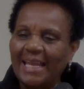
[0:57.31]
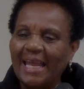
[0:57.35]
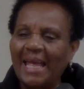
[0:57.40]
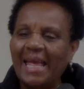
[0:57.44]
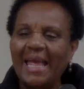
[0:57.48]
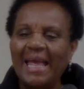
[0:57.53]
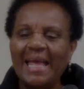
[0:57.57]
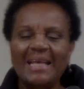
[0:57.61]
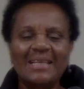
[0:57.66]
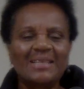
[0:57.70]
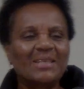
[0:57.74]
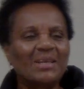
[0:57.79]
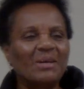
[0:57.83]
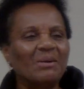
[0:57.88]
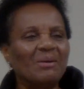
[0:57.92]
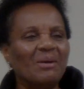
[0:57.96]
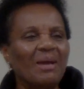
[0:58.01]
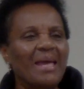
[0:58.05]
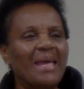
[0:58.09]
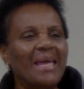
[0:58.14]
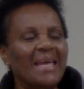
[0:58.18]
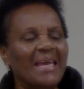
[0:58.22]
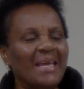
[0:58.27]
Mm-hmm. So
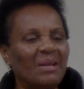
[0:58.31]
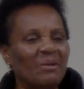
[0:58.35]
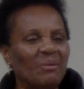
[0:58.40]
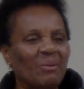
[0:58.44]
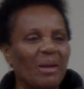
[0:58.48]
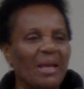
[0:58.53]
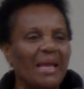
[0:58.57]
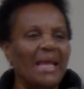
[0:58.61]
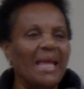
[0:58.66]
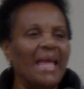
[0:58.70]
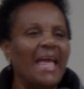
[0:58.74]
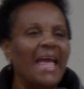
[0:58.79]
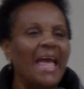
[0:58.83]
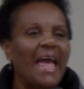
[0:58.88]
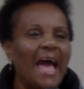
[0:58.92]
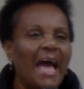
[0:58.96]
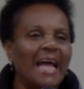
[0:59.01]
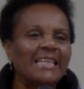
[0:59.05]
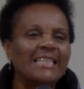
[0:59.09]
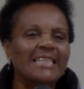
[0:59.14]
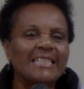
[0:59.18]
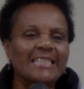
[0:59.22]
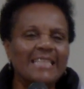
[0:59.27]
anyway,
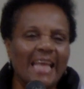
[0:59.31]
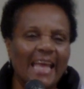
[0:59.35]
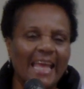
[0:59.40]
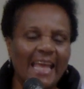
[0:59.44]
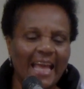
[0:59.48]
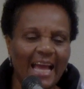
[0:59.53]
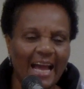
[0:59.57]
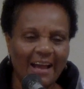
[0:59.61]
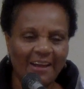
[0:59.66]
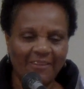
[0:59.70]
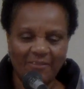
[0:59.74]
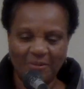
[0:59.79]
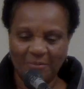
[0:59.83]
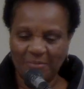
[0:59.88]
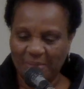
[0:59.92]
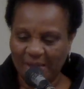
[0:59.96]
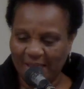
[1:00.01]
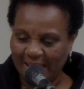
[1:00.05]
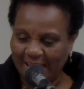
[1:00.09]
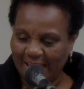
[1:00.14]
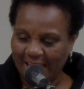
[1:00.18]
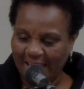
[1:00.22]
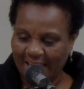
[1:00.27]
I just thank God for
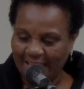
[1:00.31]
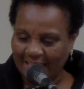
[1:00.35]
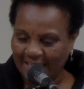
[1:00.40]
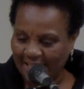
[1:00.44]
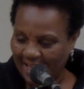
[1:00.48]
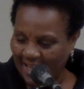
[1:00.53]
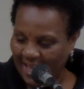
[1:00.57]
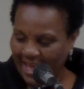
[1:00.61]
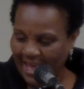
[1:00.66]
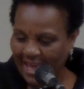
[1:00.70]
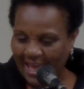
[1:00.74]
being Amen.